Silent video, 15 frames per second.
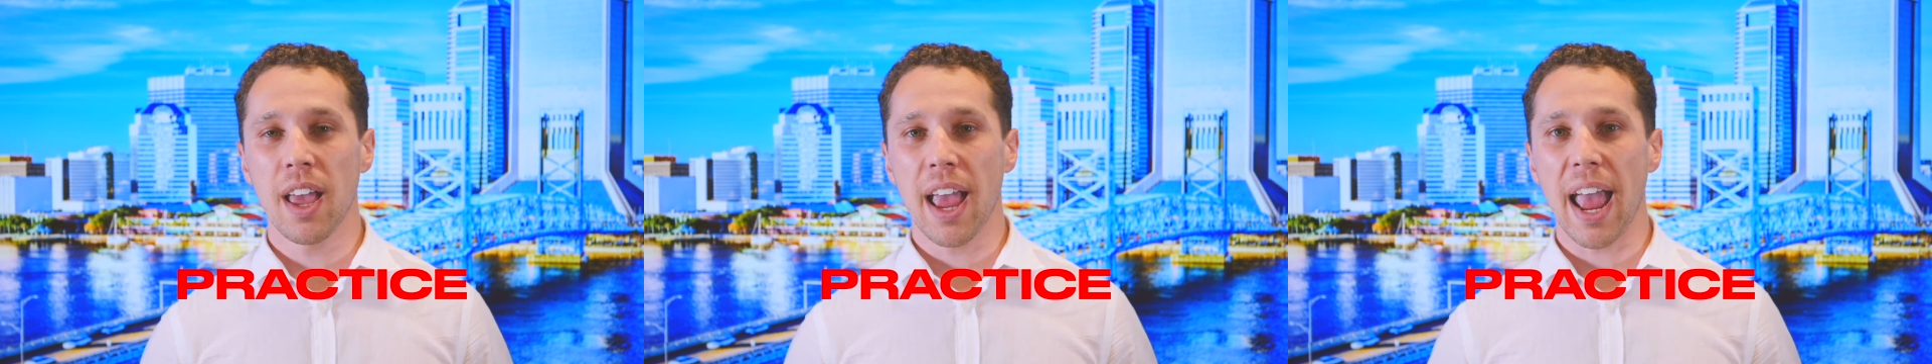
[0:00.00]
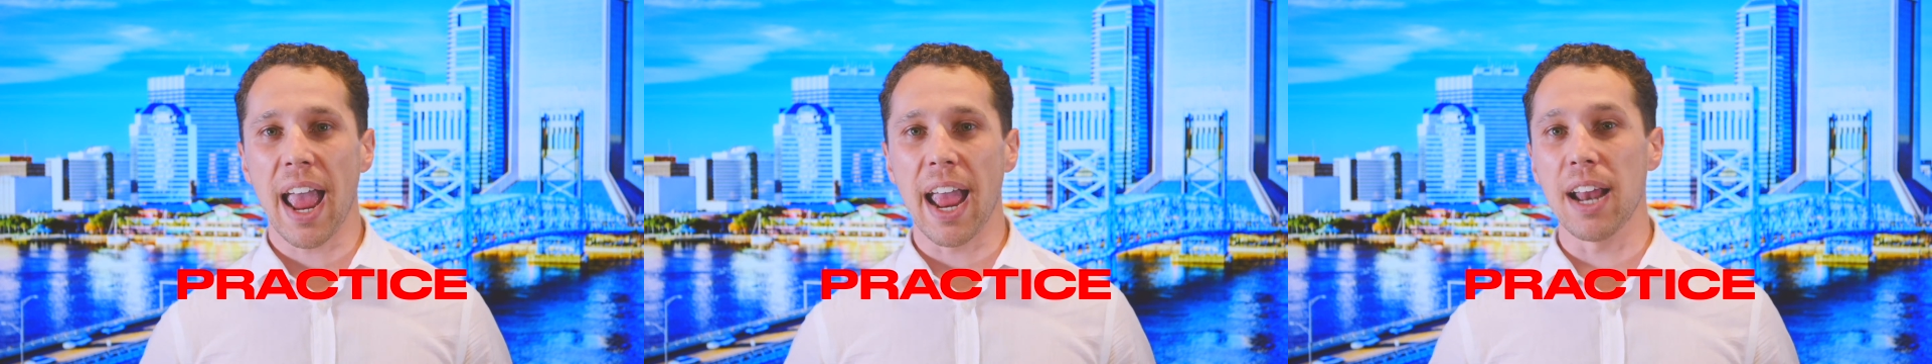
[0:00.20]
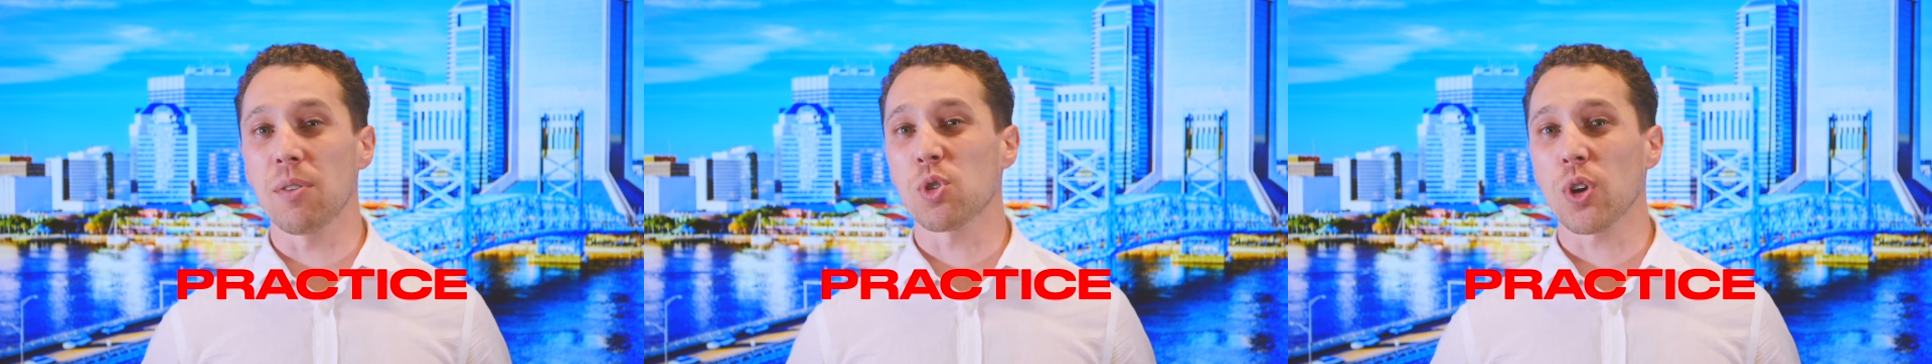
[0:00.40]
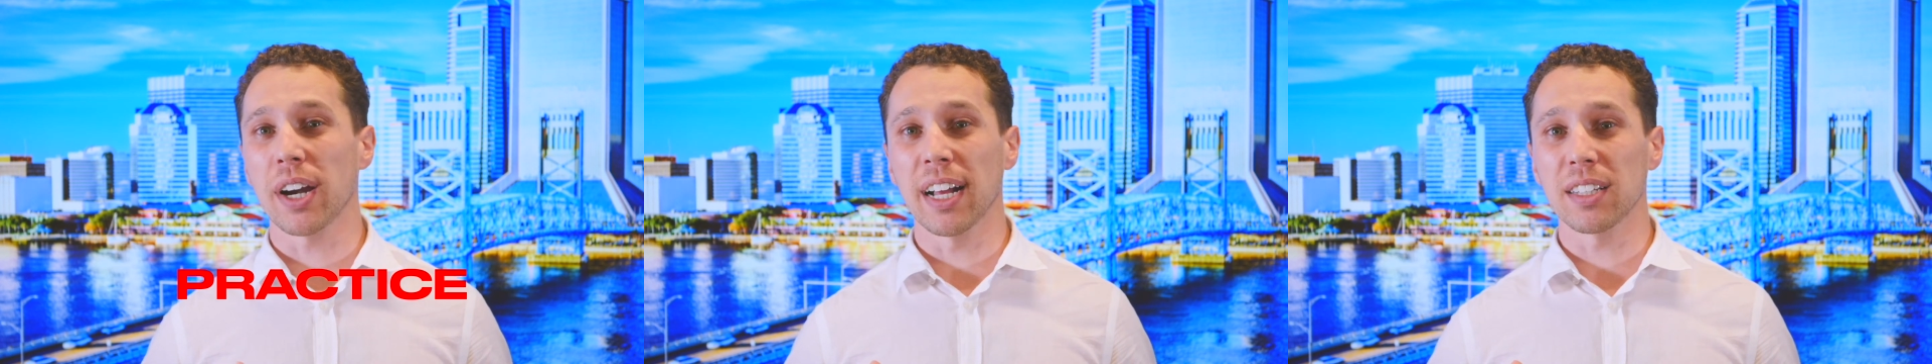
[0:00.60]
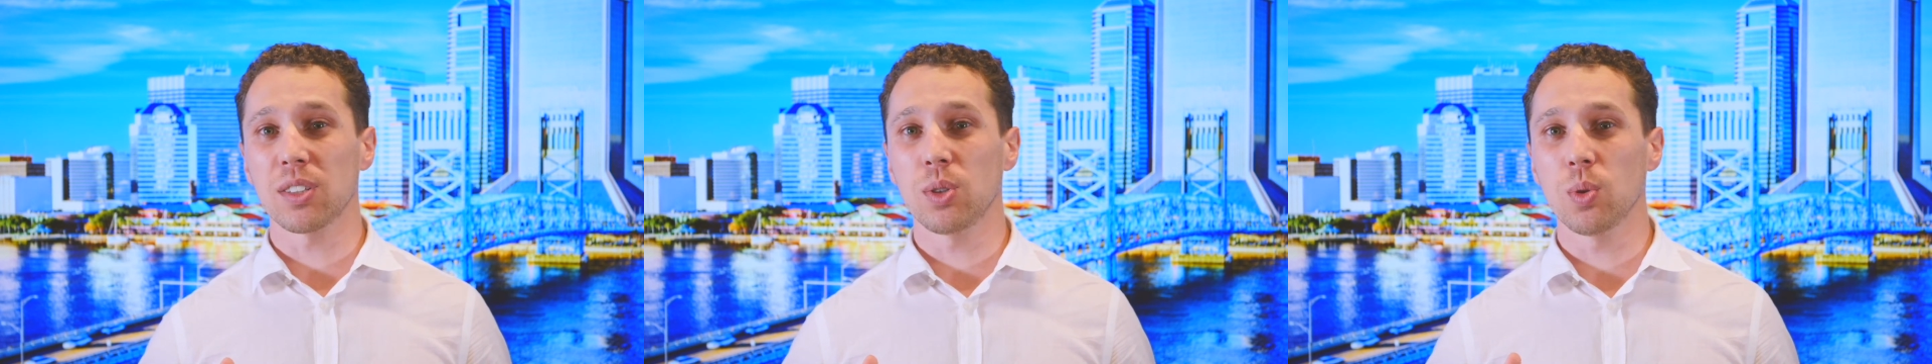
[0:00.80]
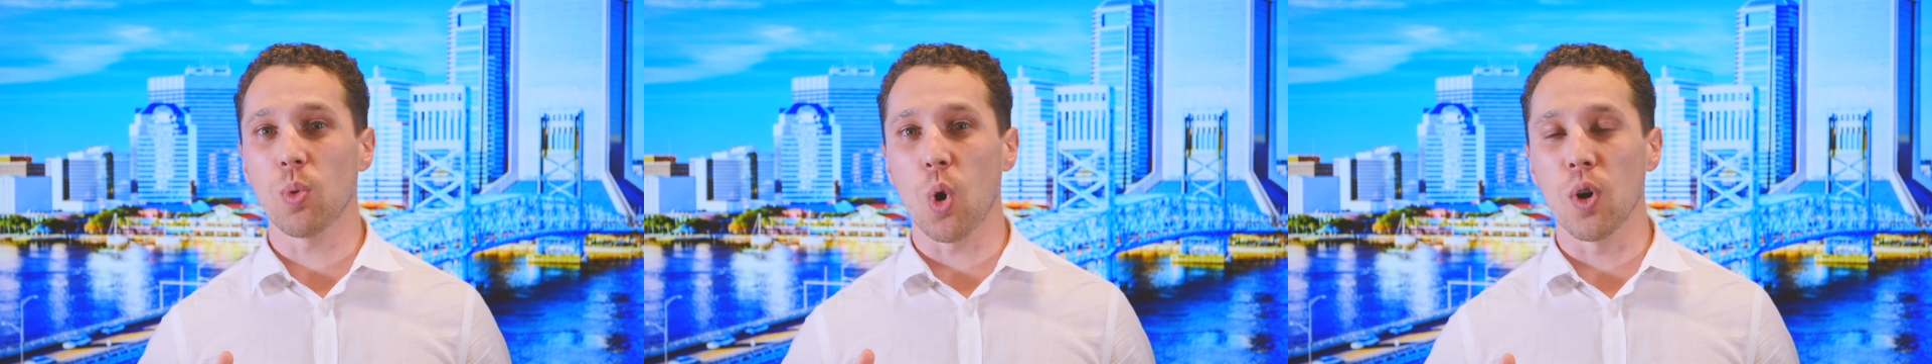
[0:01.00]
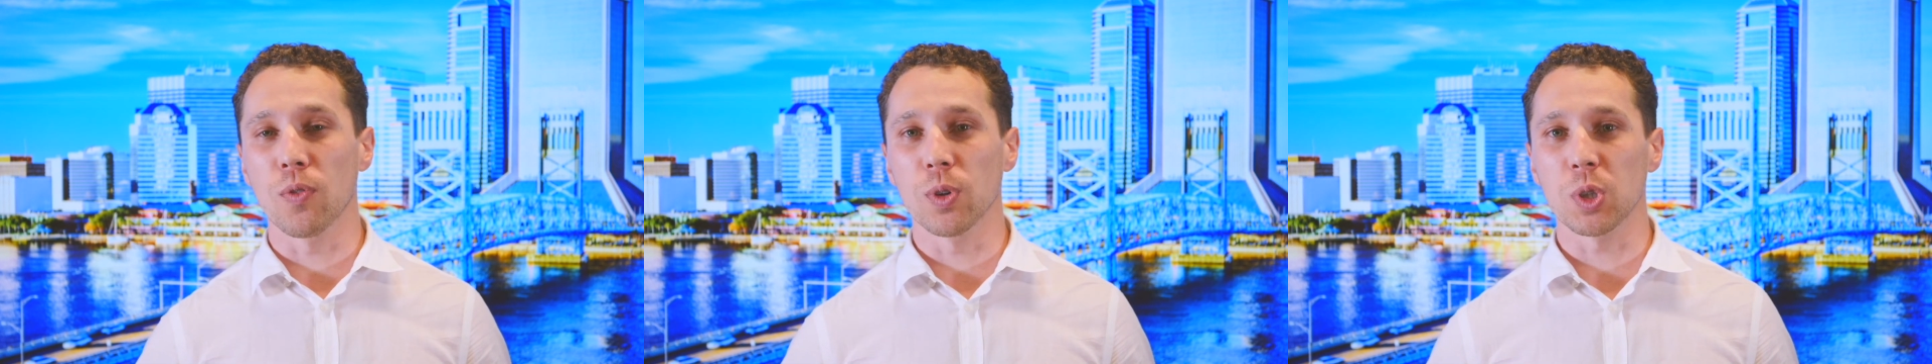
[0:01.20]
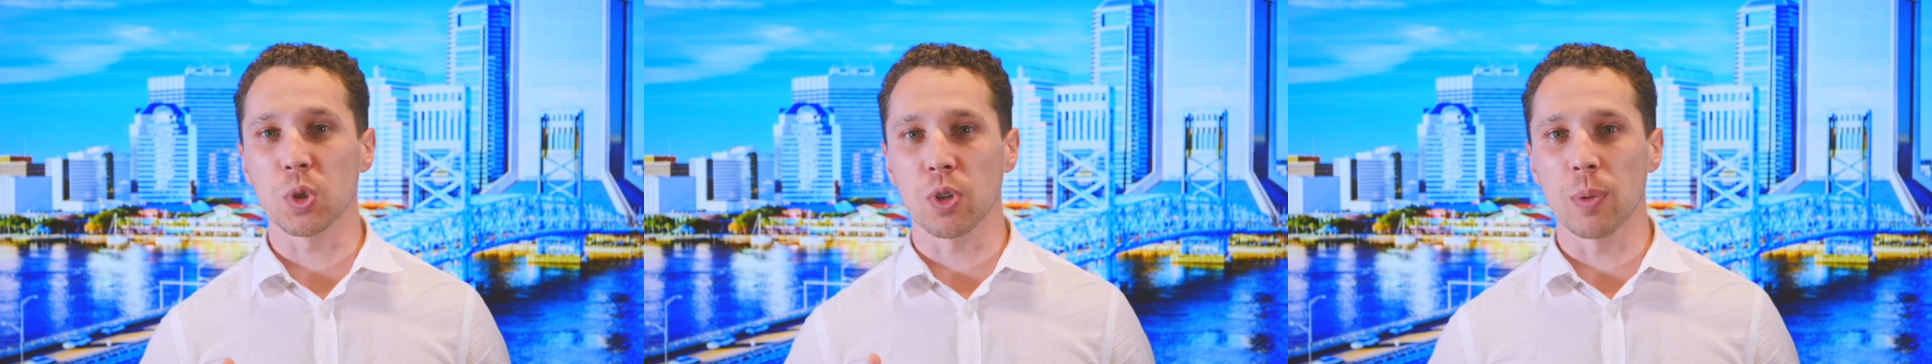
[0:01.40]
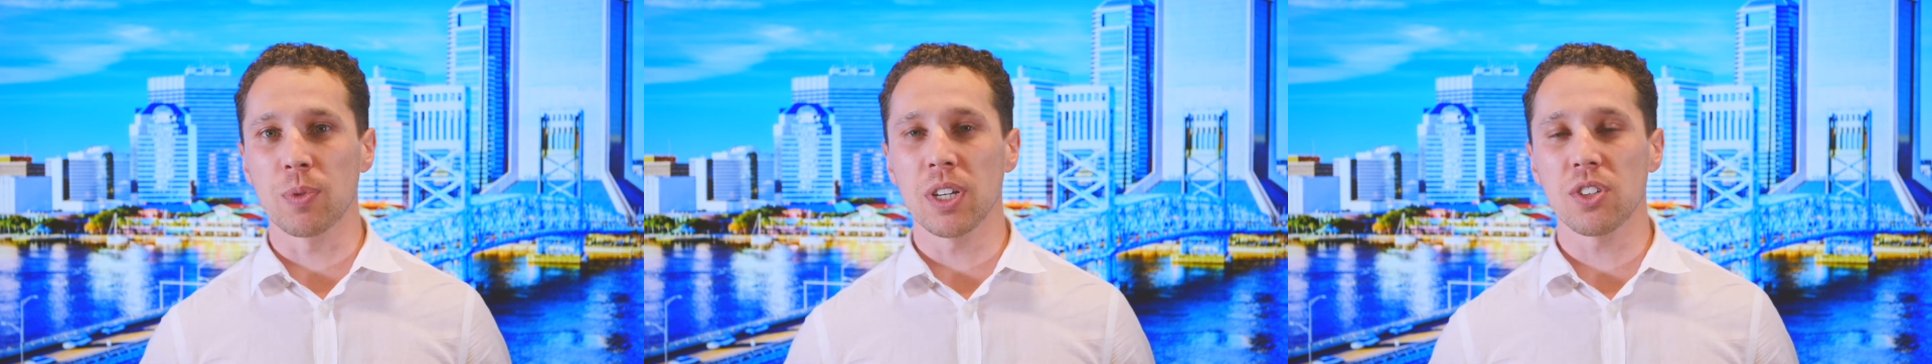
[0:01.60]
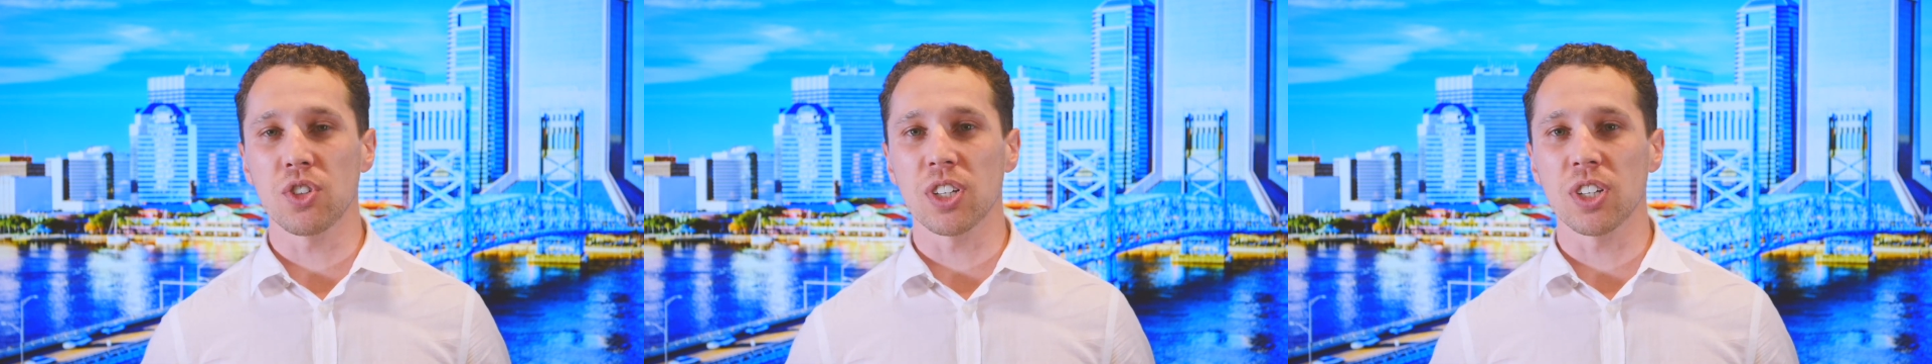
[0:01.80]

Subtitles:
and try not to over script it.